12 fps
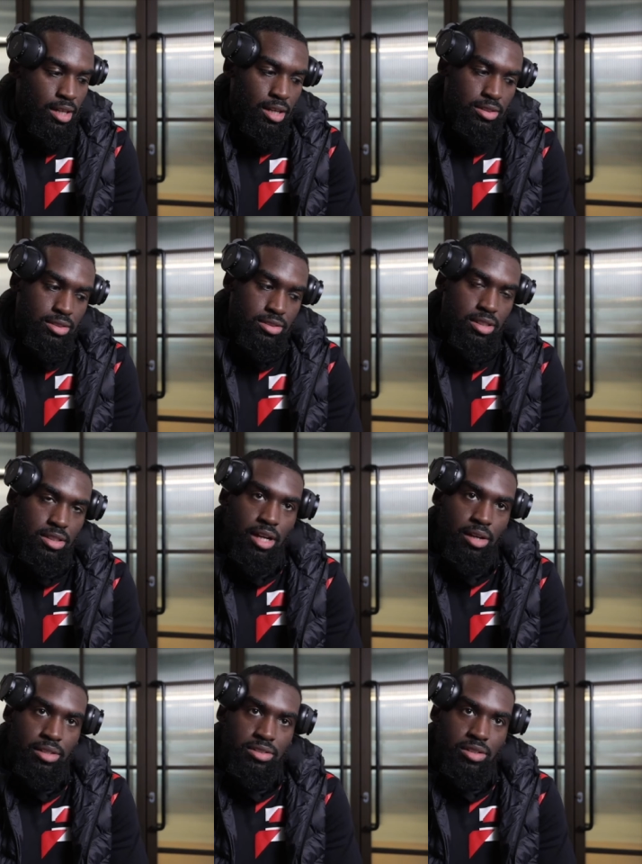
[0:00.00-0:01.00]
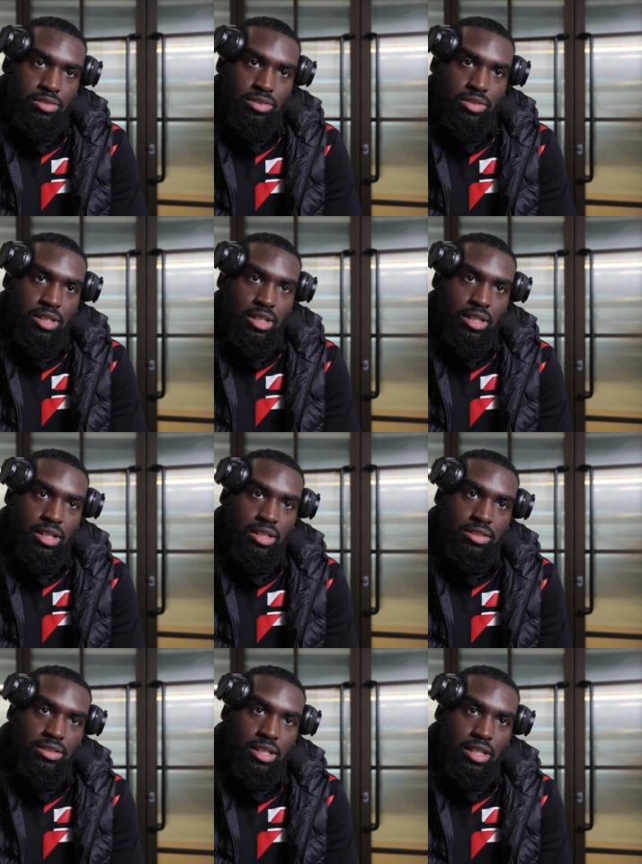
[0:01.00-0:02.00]
artistic director of Strictly
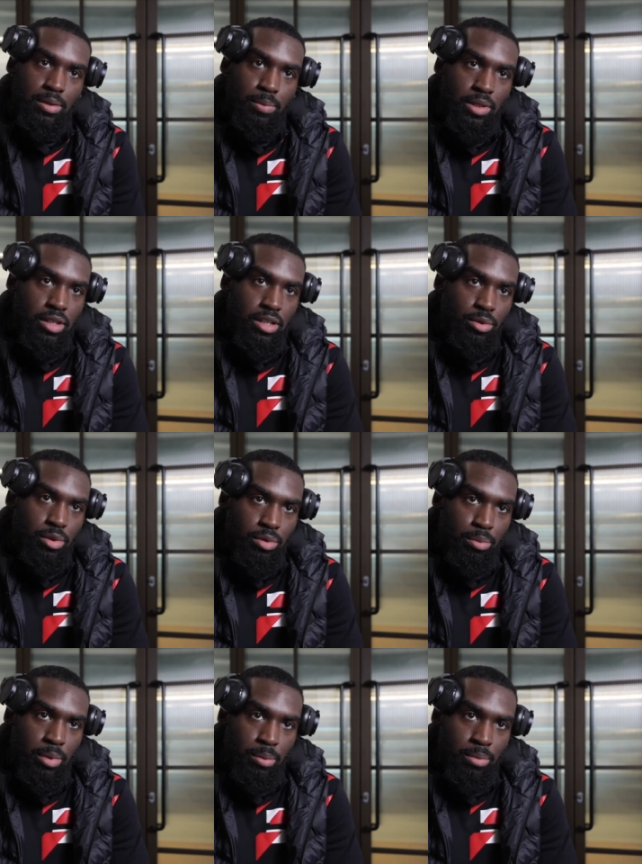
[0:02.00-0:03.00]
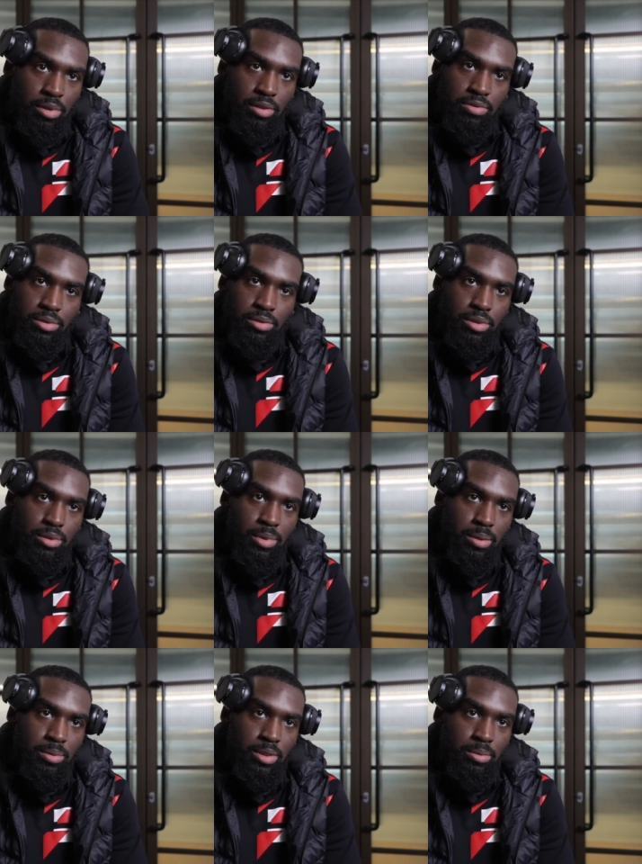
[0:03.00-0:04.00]
Arts, and I'm an honorary member of the Royal
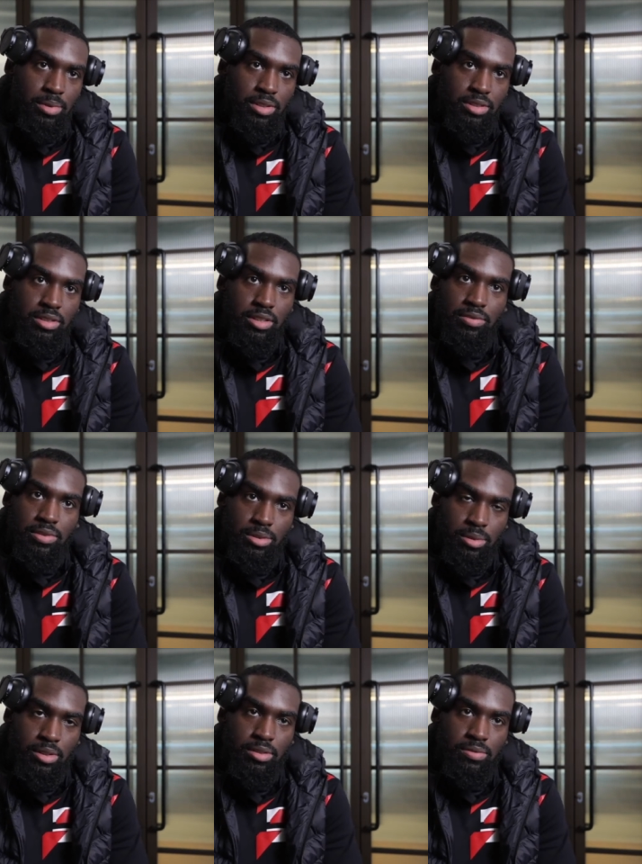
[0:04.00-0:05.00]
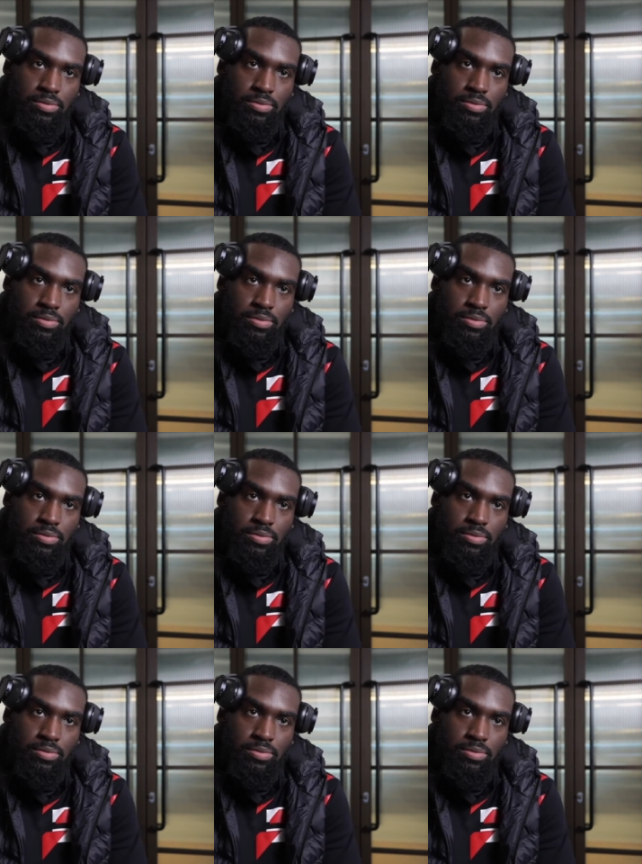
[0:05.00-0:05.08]
Birmingham Conservatoire.